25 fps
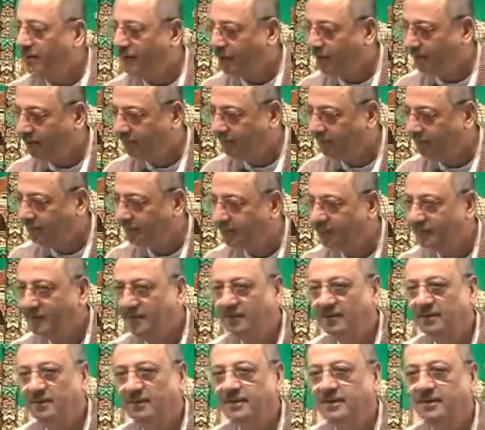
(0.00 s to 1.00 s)
of
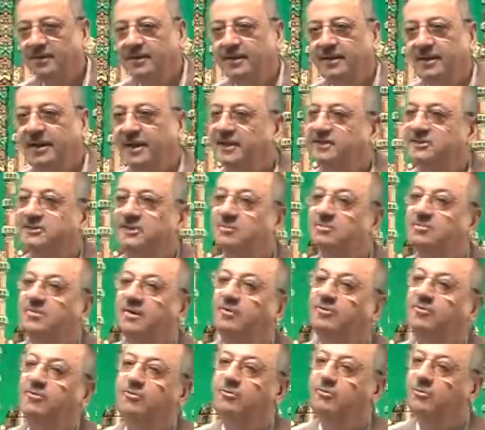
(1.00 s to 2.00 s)
Ism
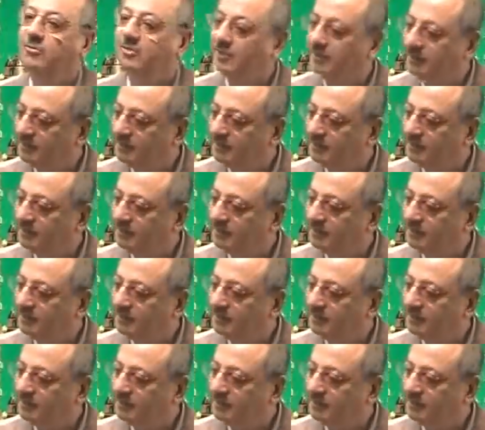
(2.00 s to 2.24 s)
Maf'ul.